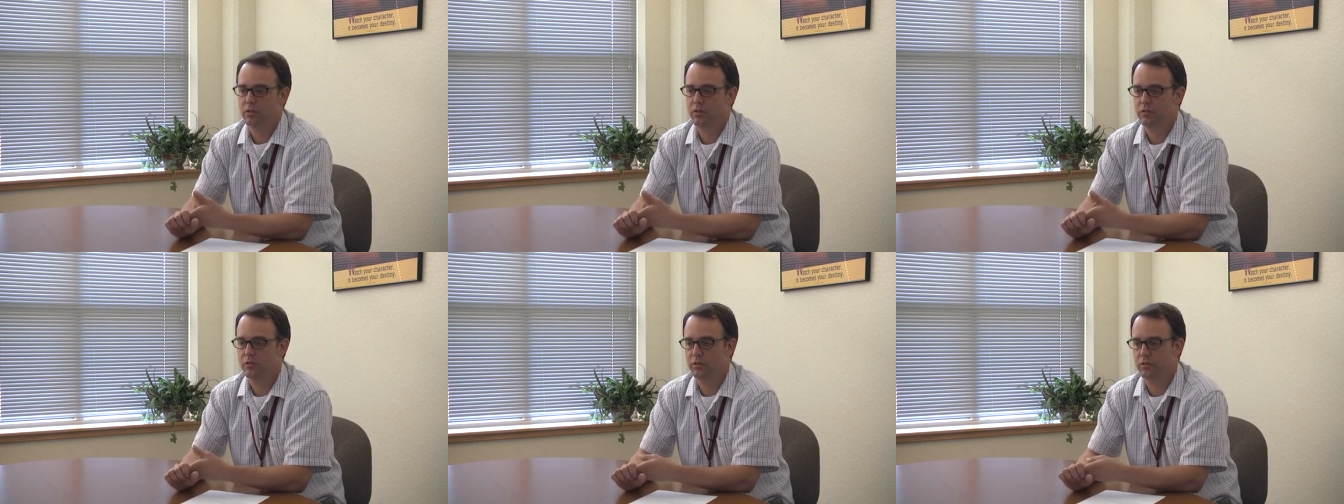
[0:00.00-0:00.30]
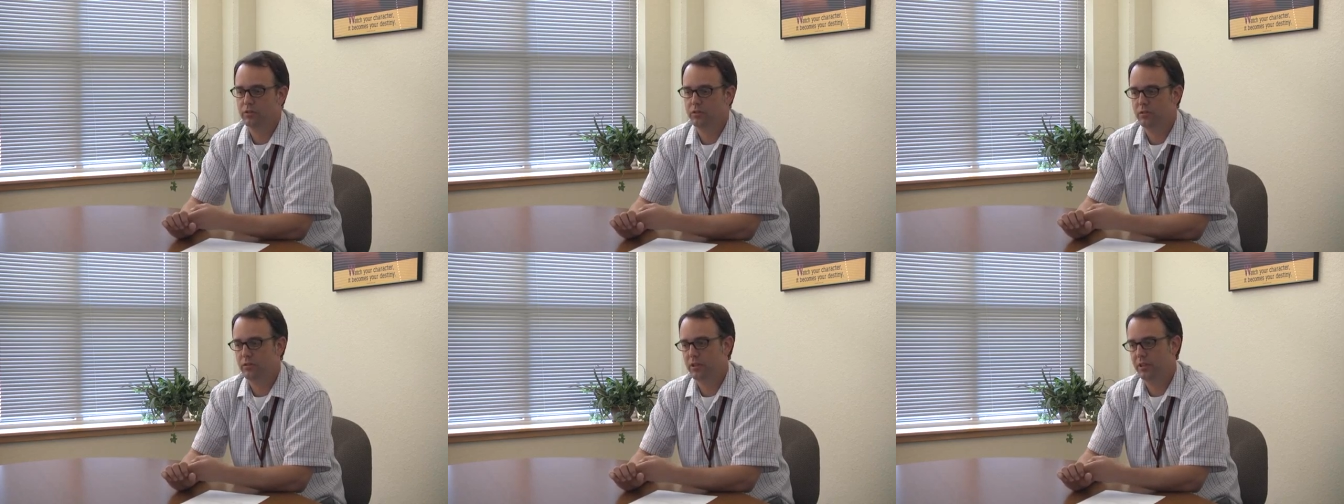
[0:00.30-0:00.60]

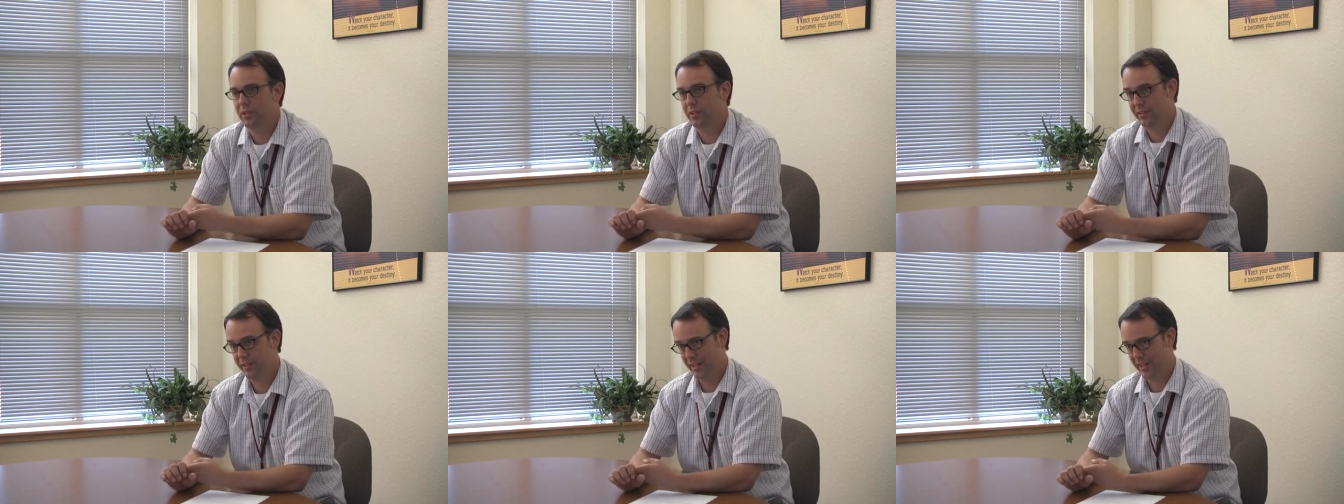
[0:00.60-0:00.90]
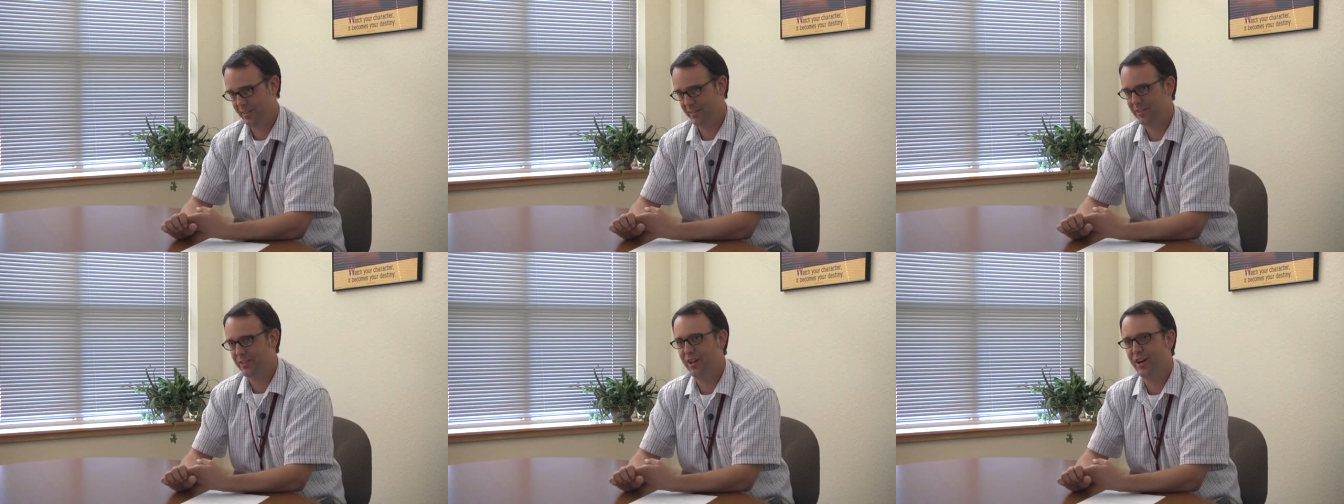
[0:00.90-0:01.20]
just didn't
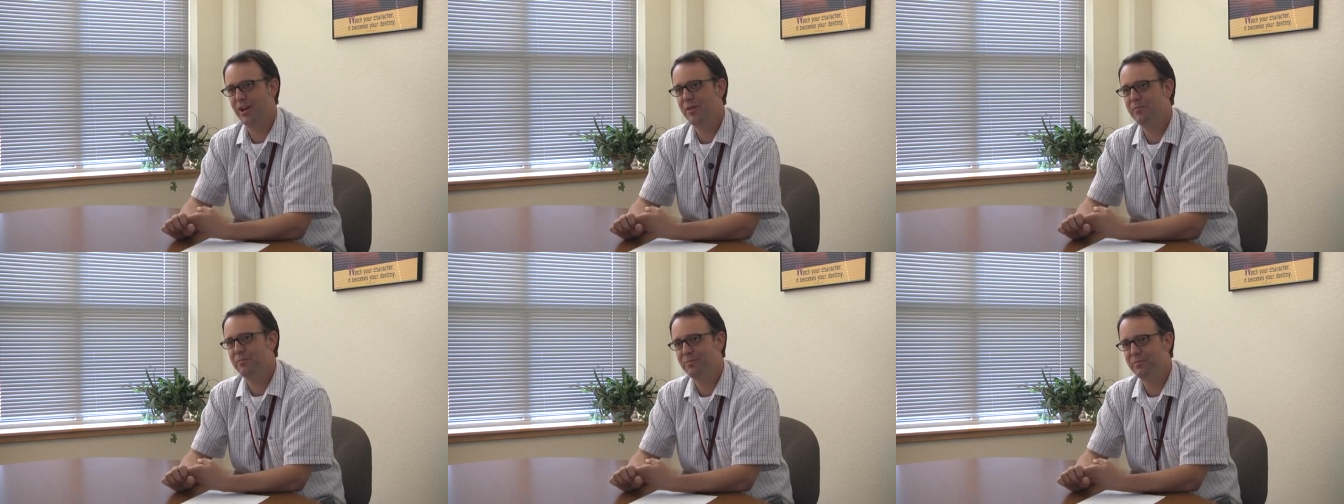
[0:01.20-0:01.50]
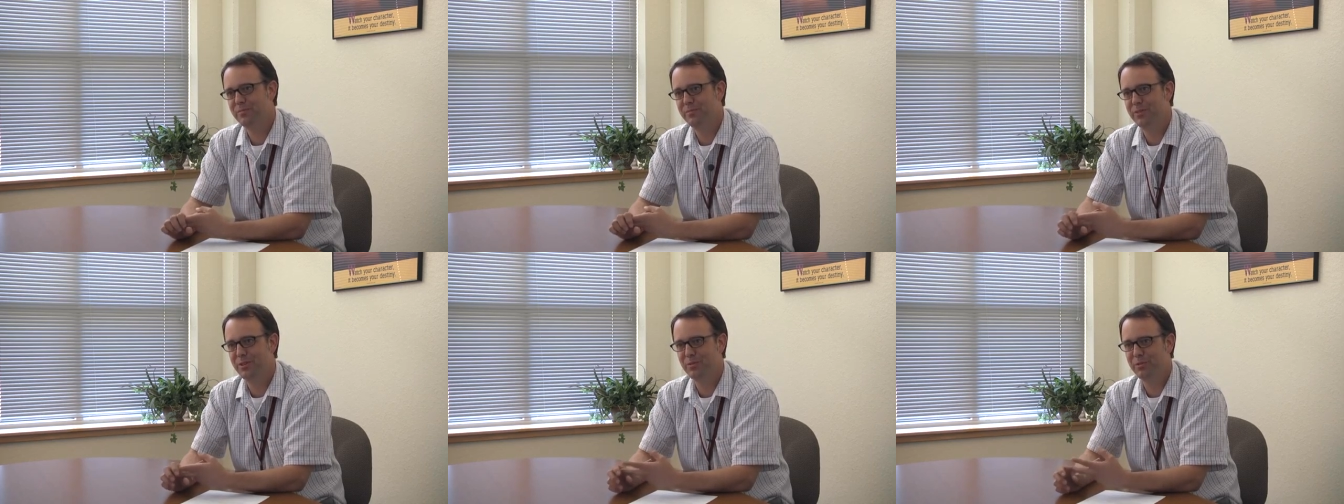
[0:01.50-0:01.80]
take the time
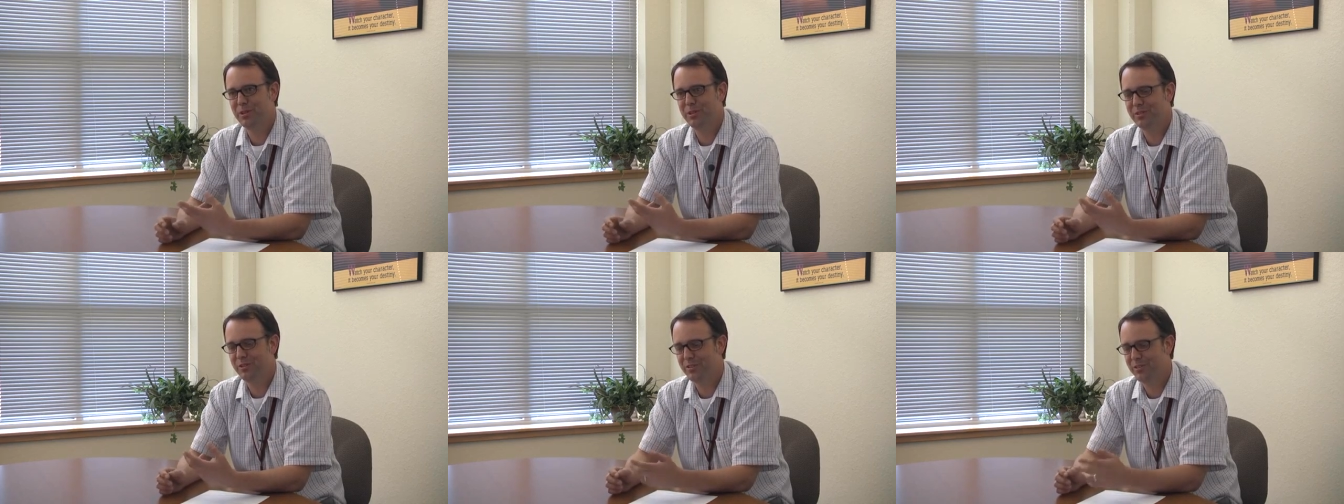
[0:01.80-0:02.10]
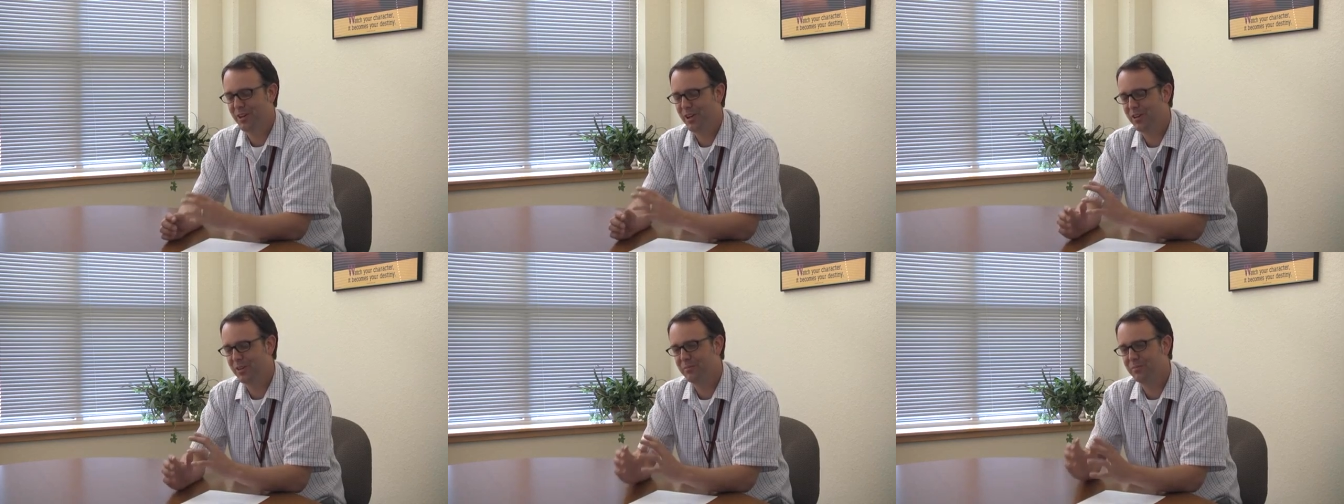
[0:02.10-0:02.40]
to research
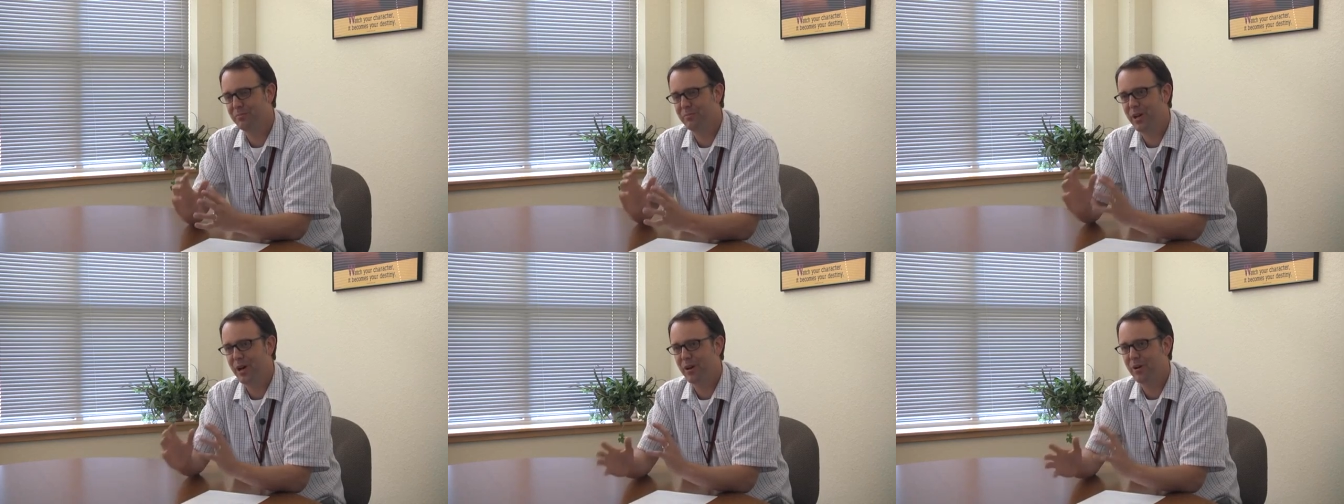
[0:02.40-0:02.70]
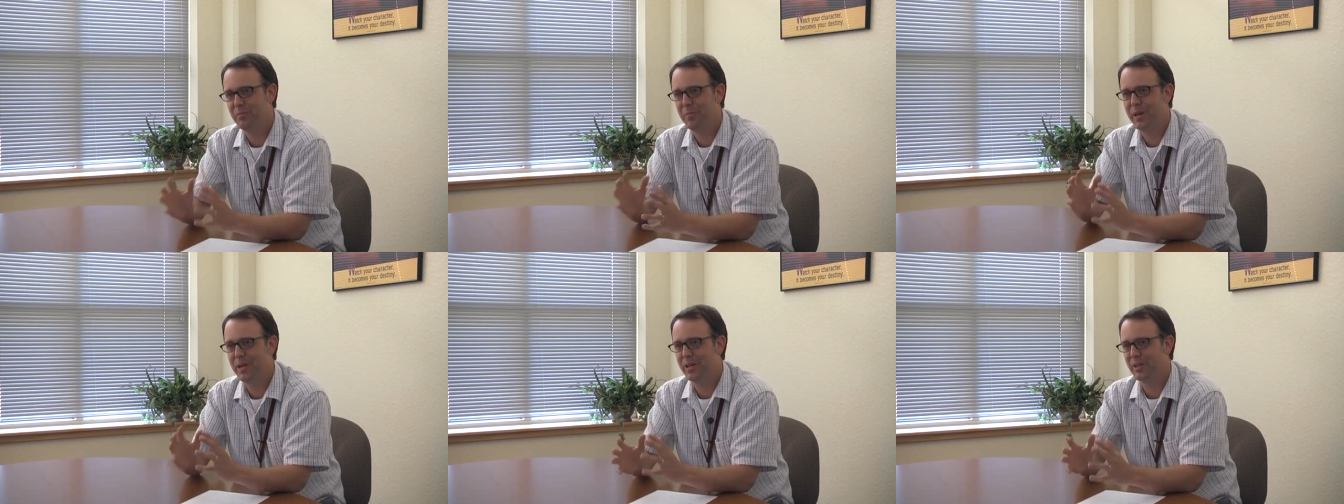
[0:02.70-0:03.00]
how
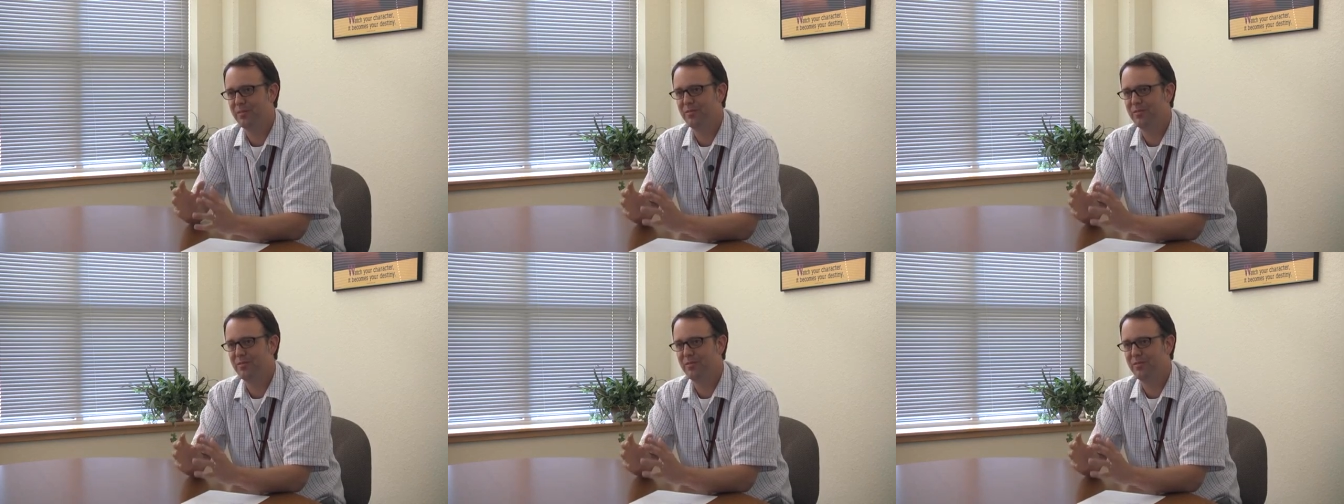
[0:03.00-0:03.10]
to make an